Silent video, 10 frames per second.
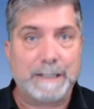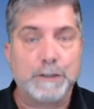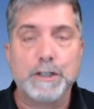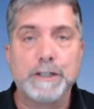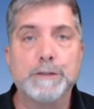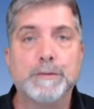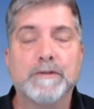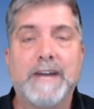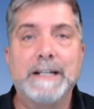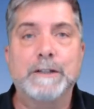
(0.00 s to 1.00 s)
It's just to
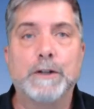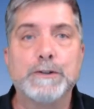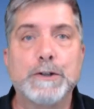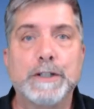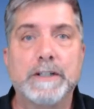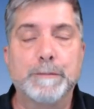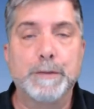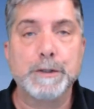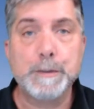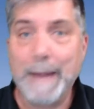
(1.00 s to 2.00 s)
provide an alternative
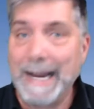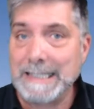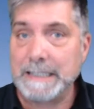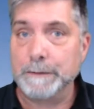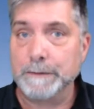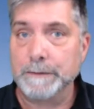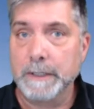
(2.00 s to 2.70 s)
perspective